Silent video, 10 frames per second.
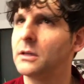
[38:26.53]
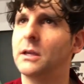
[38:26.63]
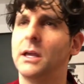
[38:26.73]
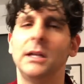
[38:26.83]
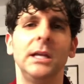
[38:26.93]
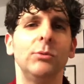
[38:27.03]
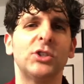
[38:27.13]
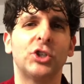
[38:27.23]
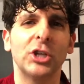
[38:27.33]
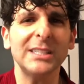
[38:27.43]
And he was
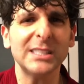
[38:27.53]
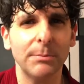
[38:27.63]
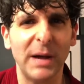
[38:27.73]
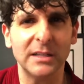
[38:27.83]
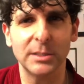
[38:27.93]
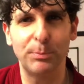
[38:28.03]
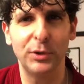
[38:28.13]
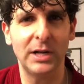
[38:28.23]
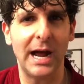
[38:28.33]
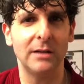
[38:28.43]
just about to
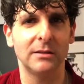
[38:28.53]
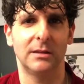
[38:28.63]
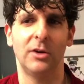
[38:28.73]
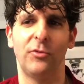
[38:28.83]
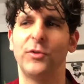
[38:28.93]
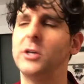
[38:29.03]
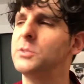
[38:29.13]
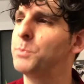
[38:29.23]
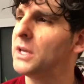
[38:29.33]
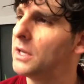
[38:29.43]
put out their
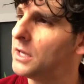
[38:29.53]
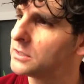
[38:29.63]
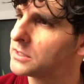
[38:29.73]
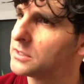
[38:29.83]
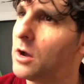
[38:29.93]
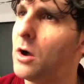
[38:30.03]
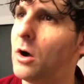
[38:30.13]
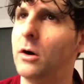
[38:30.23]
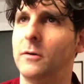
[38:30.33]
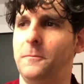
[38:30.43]
first big hit song,